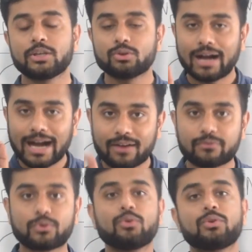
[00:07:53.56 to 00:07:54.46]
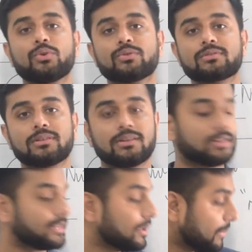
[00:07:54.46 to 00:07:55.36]
You have to use
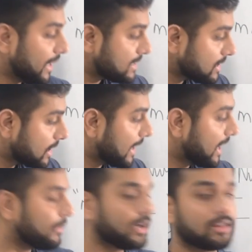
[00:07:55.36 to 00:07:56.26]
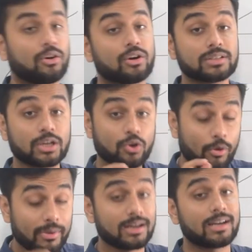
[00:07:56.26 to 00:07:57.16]
the major diameter or the
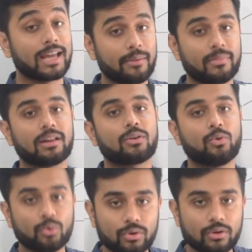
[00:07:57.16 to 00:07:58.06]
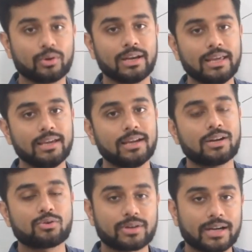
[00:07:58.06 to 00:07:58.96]
nominal diameter only
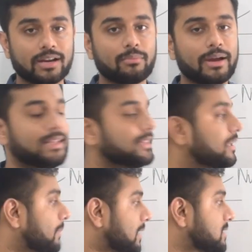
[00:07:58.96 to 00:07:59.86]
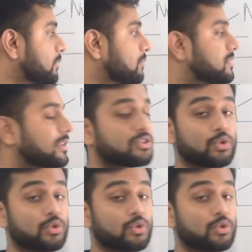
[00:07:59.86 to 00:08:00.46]
to determine the maximum stress.